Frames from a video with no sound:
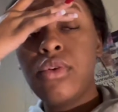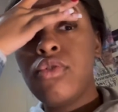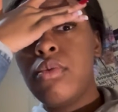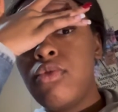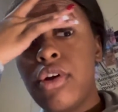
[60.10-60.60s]

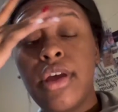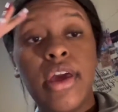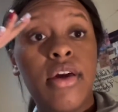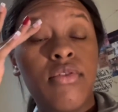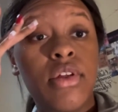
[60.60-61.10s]
I'm trying to get
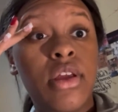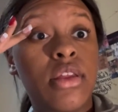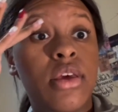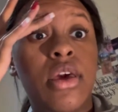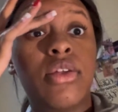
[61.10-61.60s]
everything
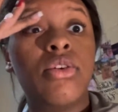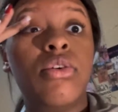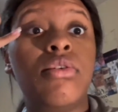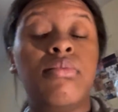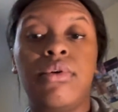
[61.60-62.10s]
together.
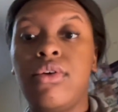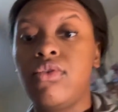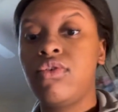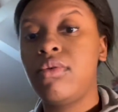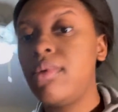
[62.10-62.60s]
Oh my gosh,
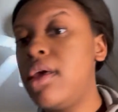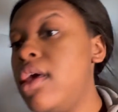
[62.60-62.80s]
maybe.